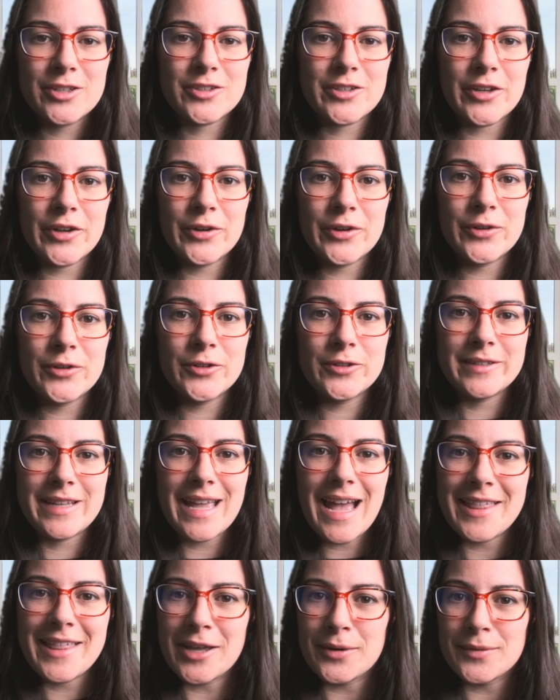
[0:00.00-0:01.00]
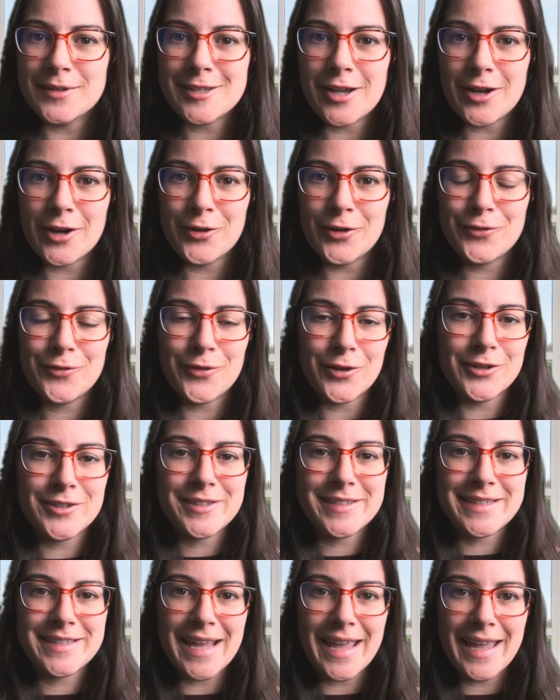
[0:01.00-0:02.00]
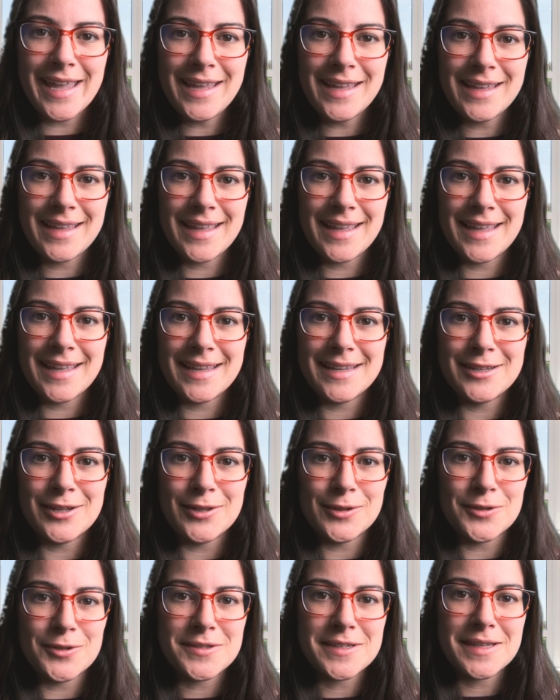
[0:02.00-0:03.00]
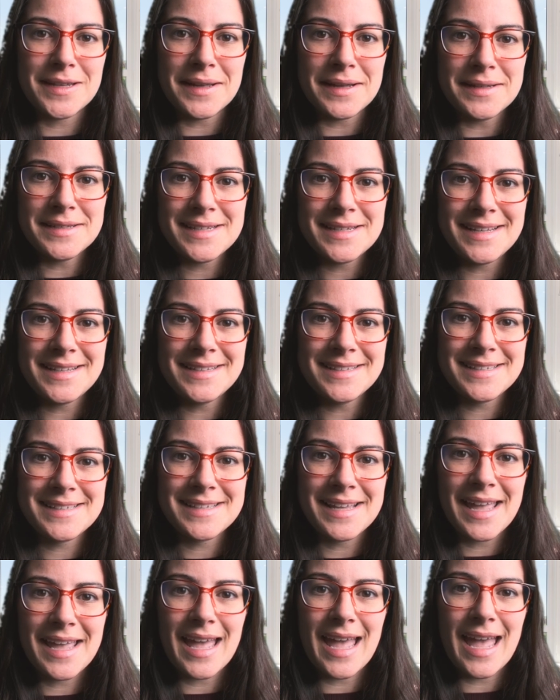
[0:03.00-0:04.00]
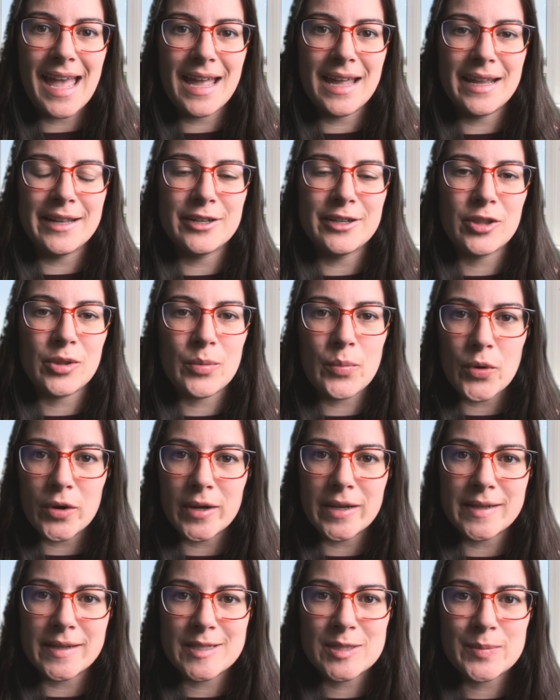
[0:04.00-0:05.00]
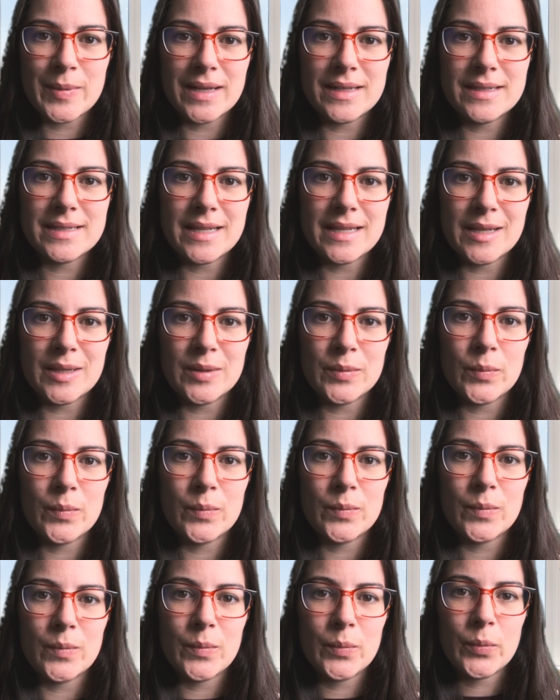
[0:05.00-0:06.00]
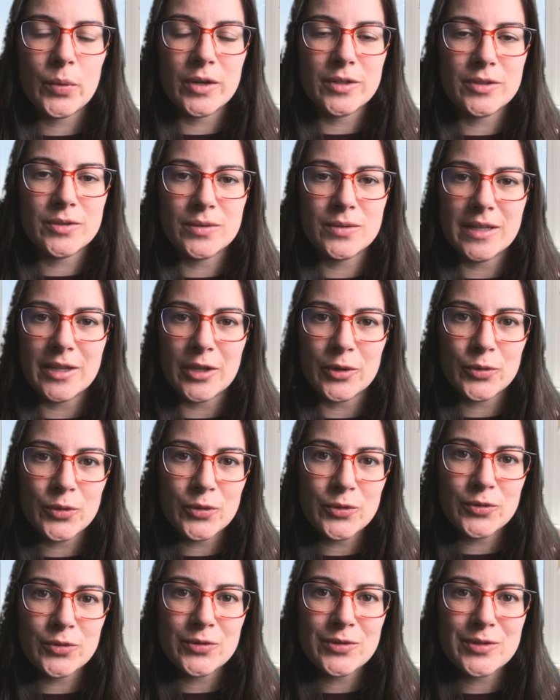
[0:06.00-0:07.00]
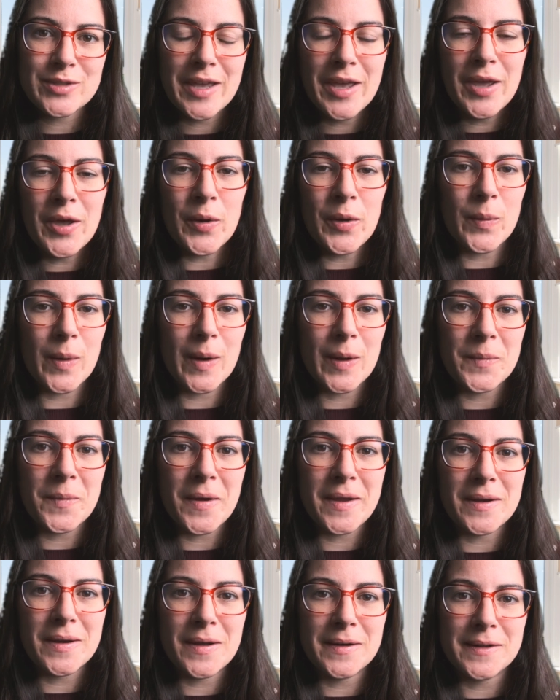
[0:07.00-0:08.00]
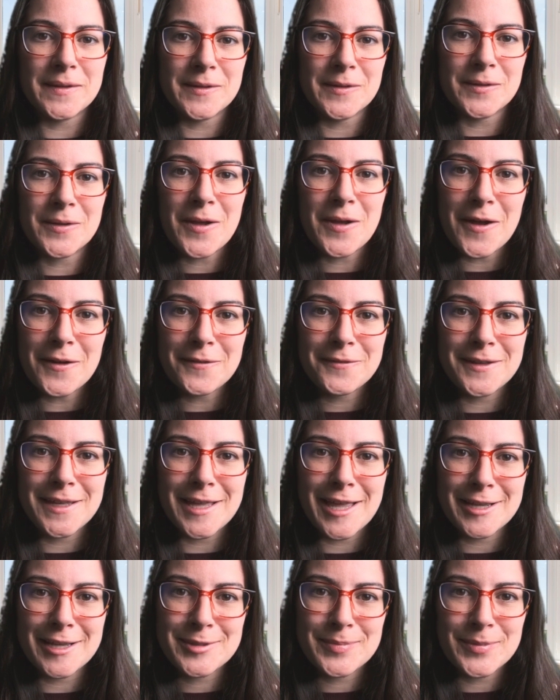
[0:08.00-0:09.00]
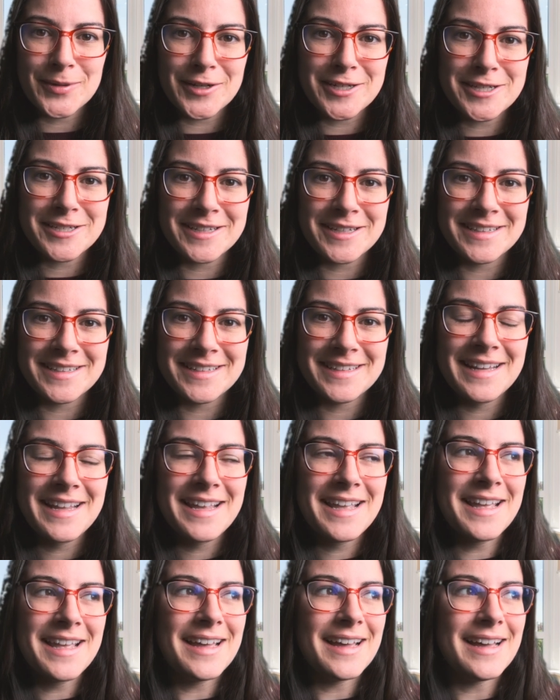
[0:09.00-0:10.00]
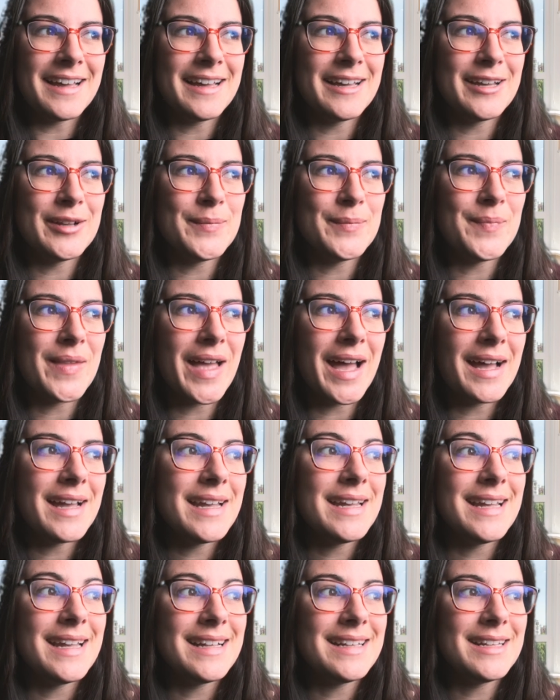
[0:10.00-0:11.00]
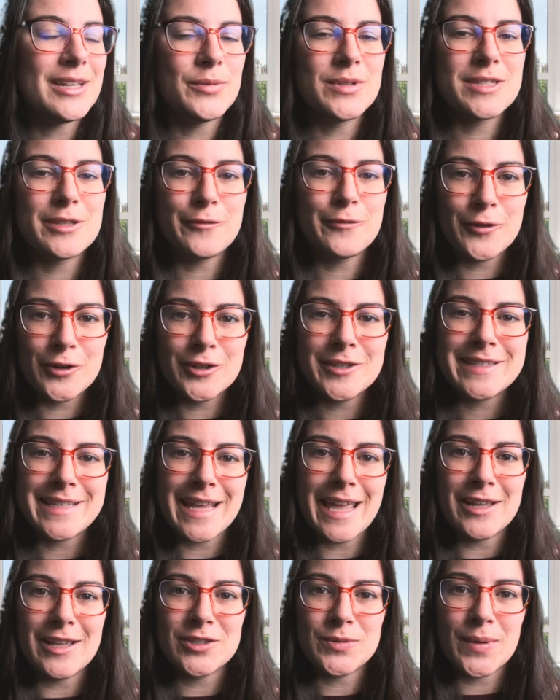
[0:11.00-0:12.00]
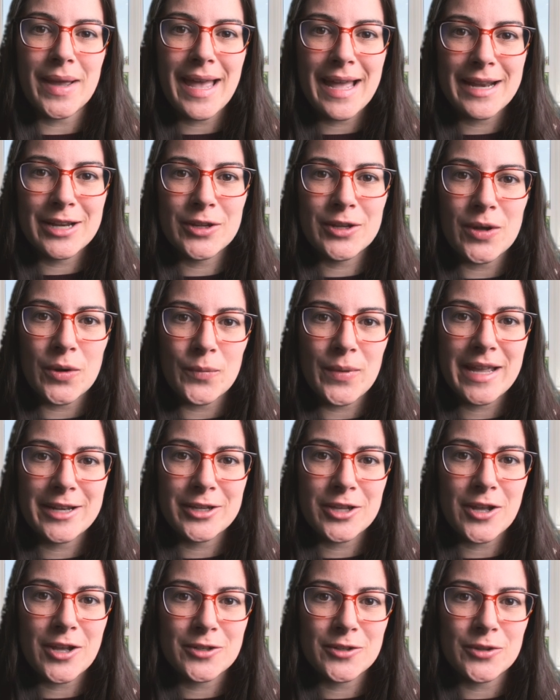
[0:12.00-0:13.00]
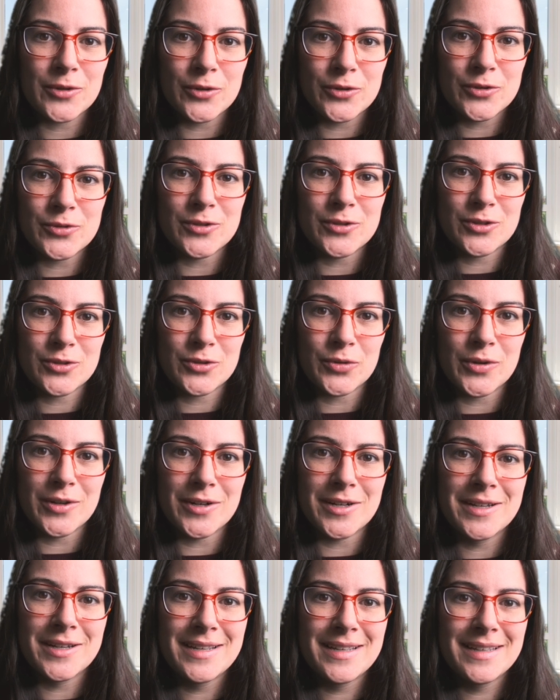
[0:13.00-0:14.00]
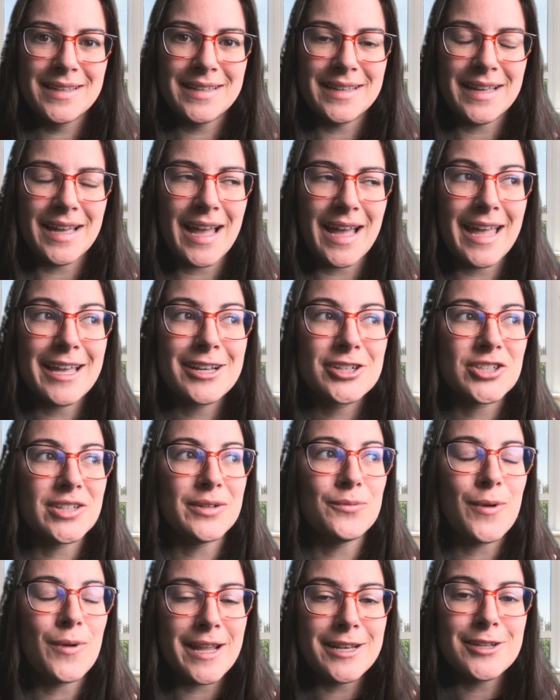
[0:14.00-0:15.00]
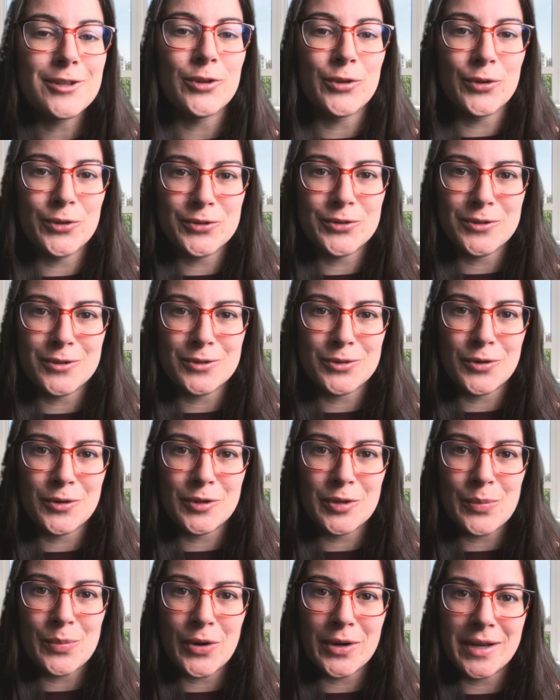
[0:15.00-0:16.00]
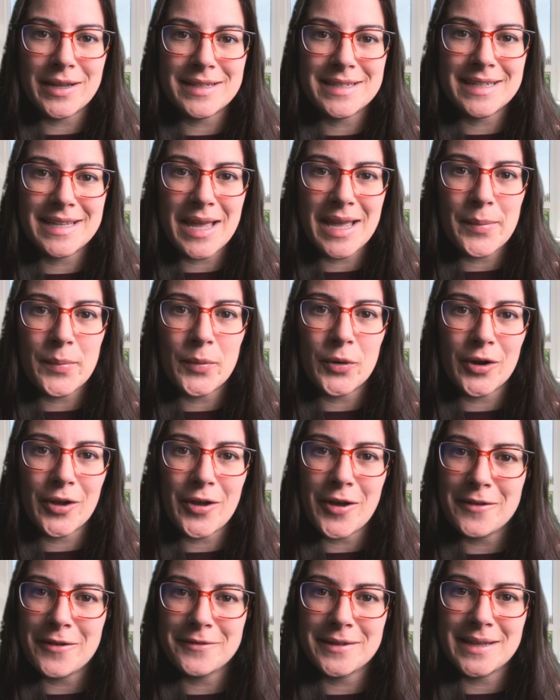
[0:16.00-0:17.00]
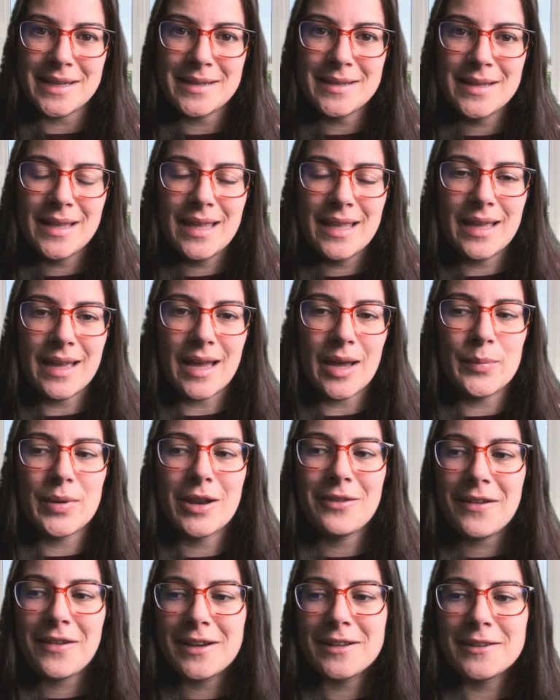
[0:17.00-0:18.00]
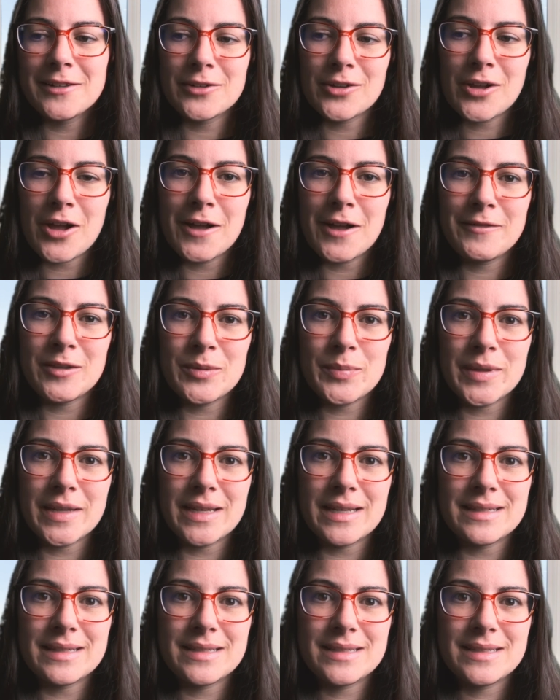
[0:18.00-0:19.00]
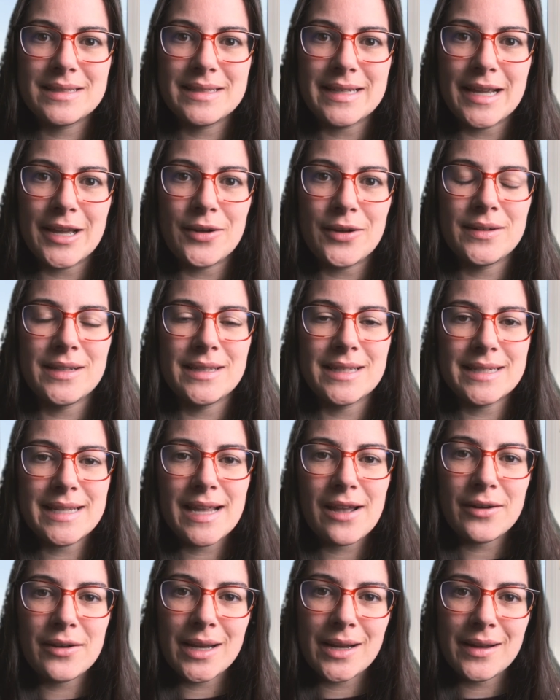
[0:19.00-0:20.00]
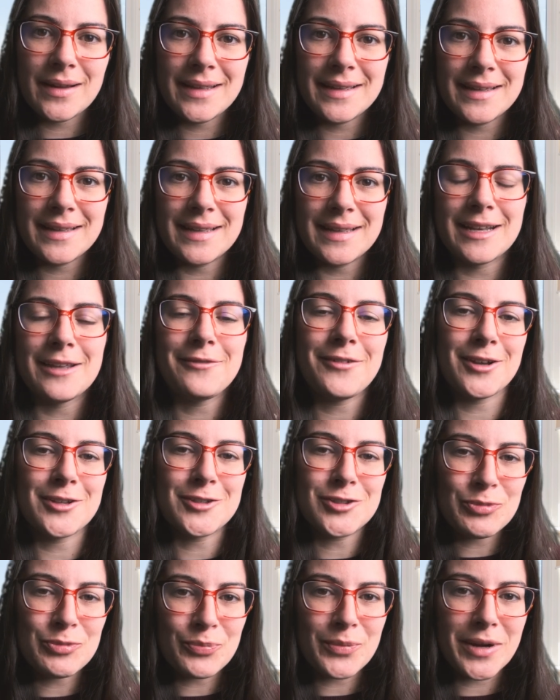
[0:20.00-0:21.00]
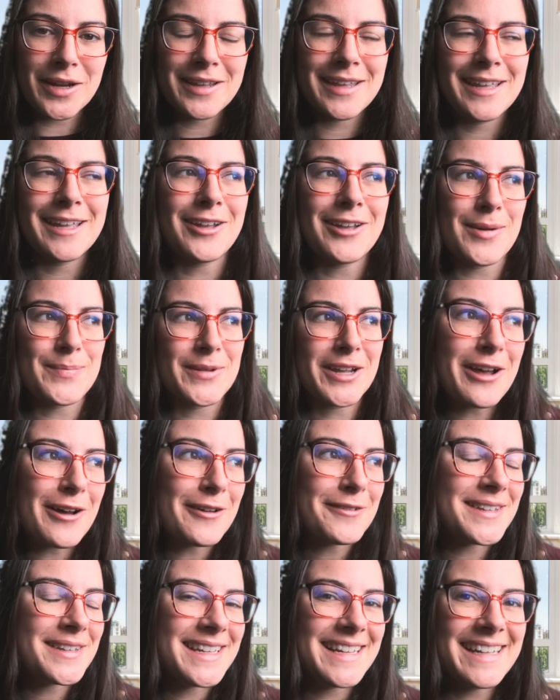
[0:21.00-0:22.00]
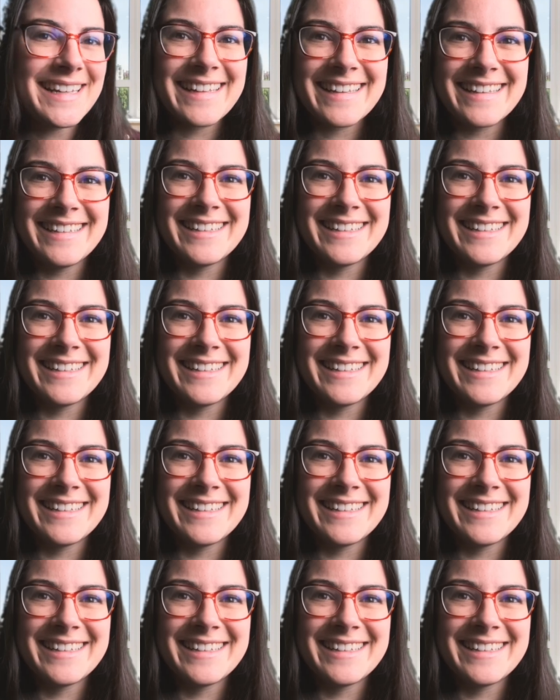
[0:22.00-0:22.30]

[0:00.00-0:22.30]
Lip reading: So yeah, that was our first day in Los Gigantes and the morning spent in Puerto de la Cruz, where I went on a little coffee exploration. It was the first day, so we hadn't gone to the grocery store. I actually went to the grocery store in the morning to get more coffee, but I found a little coffee place down in the town area, and I found a supermarket, got my coffee,